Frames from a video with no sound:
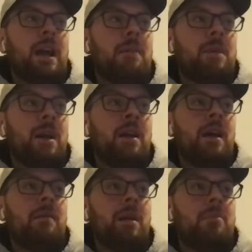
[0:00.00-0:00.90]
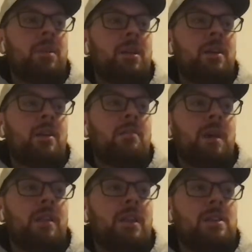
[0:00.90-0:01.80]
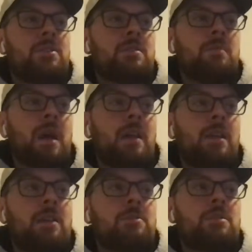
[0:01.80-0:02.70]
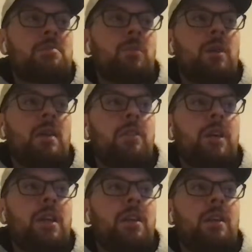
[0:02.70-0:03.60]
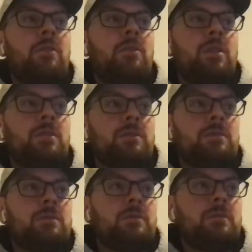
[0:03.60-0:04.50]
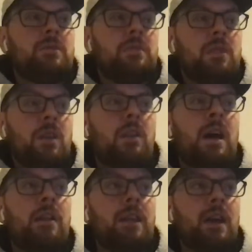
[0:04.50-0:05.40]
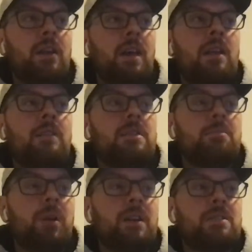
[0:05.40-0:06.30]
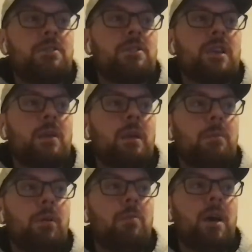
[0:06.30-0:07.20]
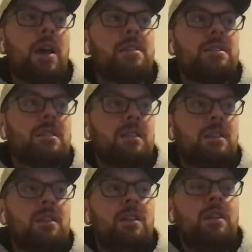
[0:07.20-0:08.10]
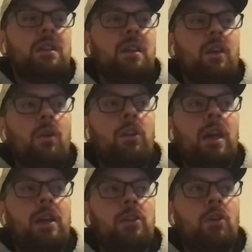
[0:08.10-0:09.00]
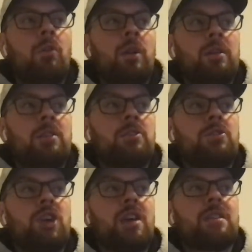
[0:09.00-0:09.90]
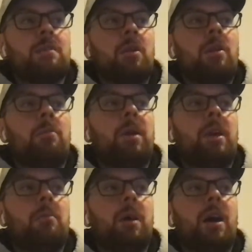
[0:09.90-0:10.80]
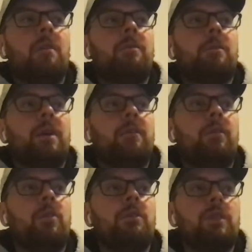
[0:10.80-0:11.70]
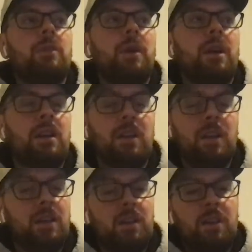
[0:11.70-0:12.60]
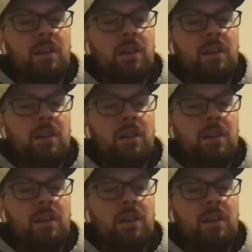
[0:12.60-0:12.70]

But, like, I'm not big on him. I think he was just more athletic than everyone. A lot of his buckets are just like putbacks. Or like no one checks him on a pick and pop from like 40 feet away.